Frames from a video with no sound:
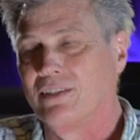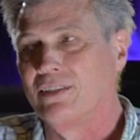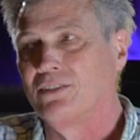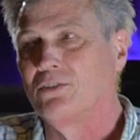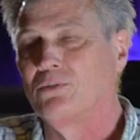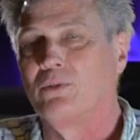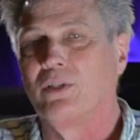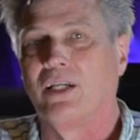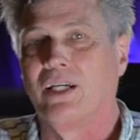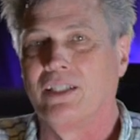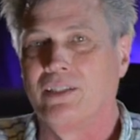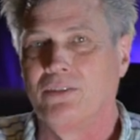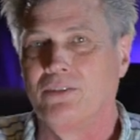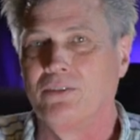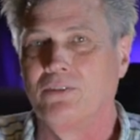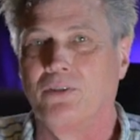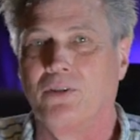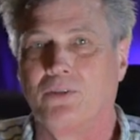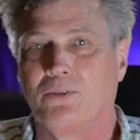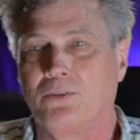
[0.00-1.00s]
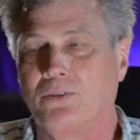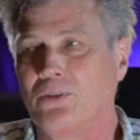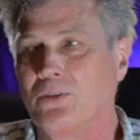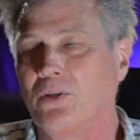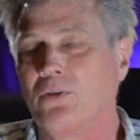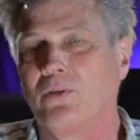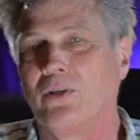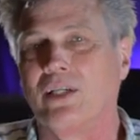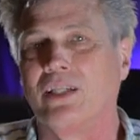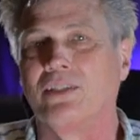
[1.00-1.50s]
That's what I do, no
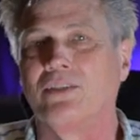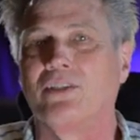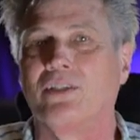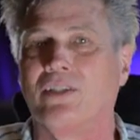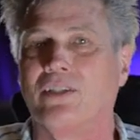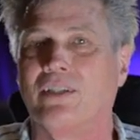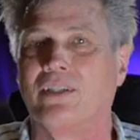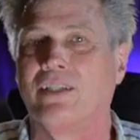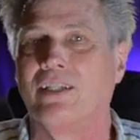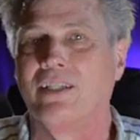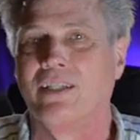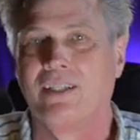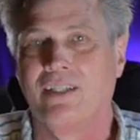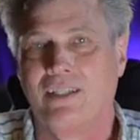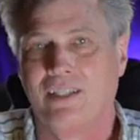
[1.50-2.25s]
stone unturned,